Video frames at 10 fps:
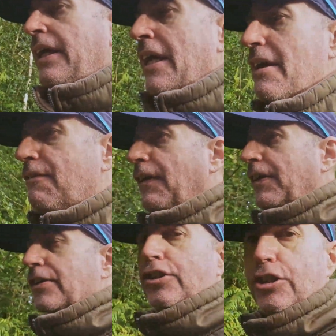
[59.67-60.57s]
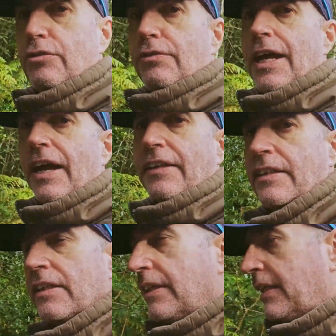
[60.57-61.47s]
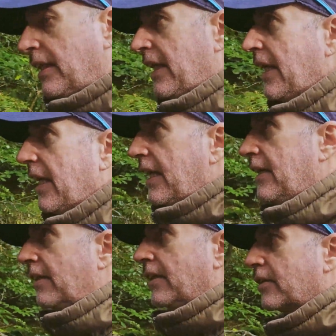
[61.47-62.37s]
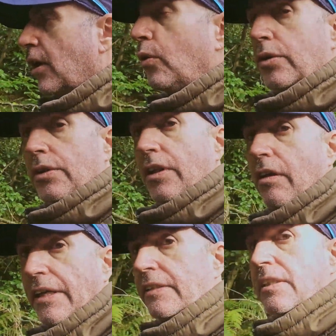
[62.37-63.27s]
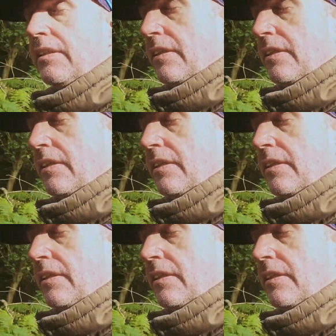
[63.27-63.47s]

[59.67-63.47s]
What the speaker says: if I can shoot that in golden light,